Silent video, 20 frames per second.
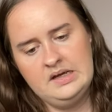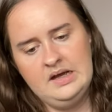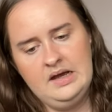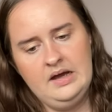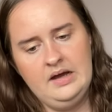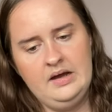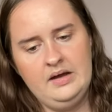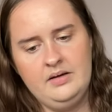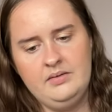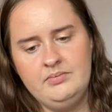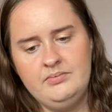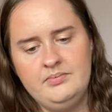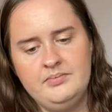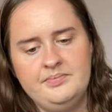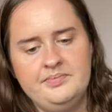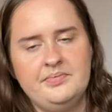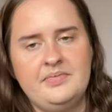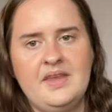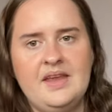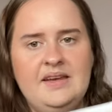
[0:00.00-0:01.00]
um,
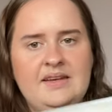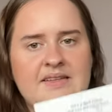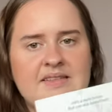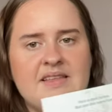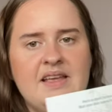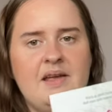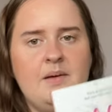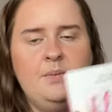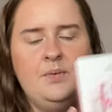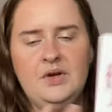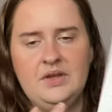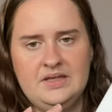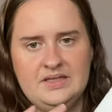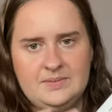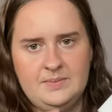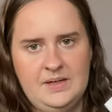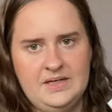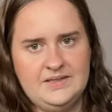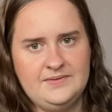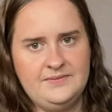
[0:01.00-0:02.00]
and it's like a brother's
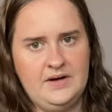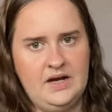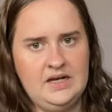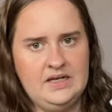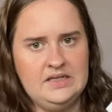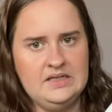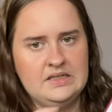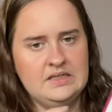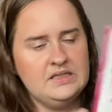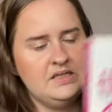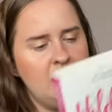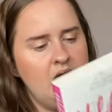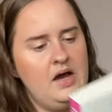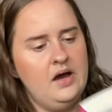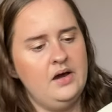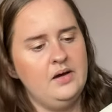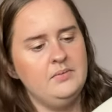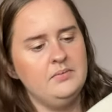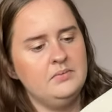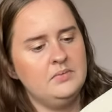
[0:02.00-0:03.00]
best friend
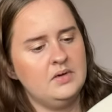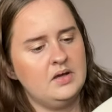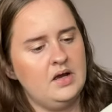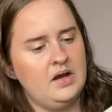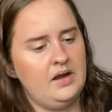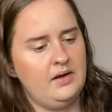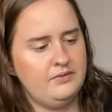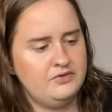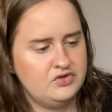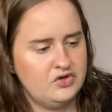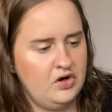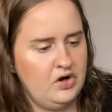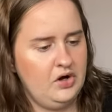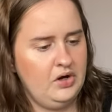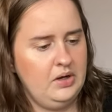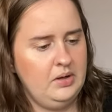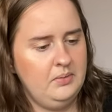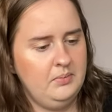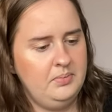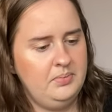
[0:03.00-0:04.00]
um, kind of
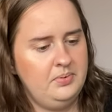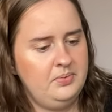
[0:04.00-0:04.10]
trope